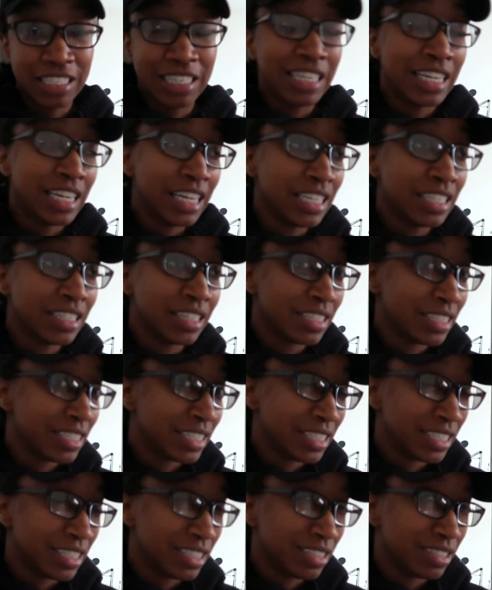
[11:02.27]
He is a
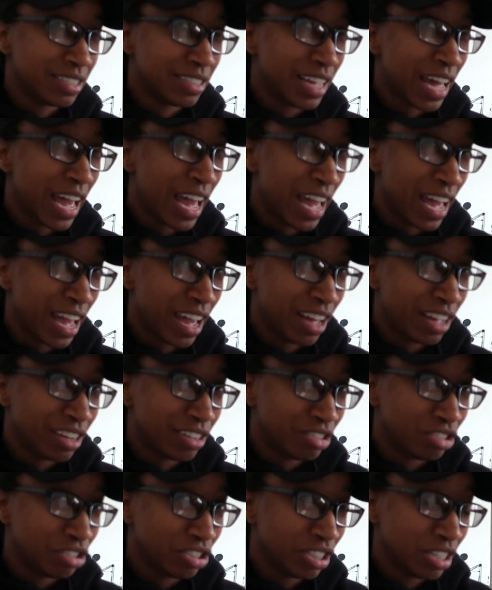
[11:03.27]

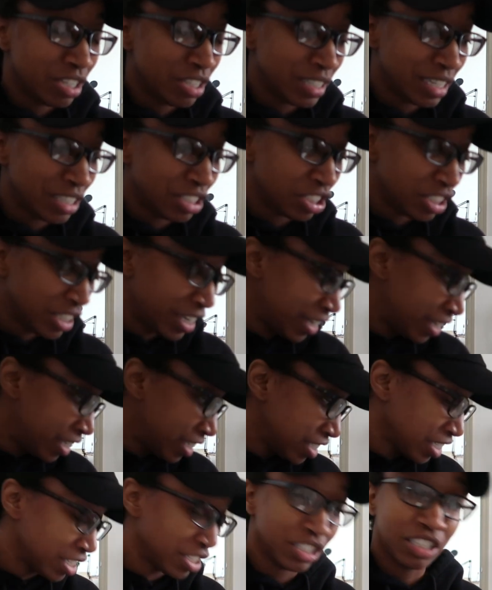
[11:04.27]

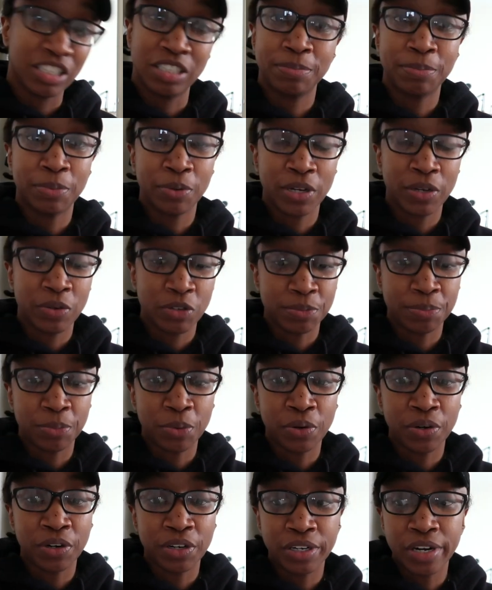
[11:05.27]
Sagittarius because he was
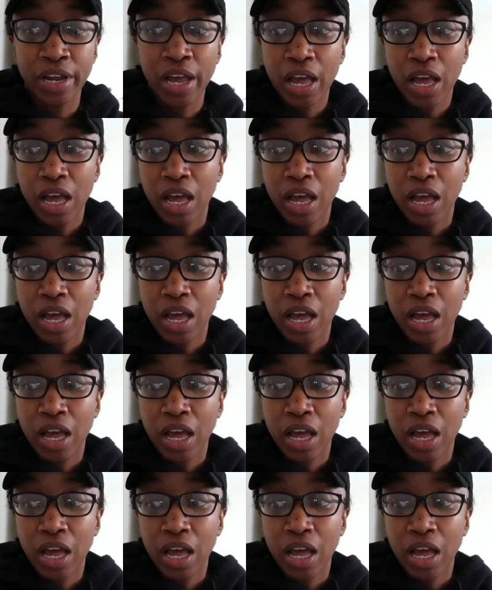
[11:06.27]
born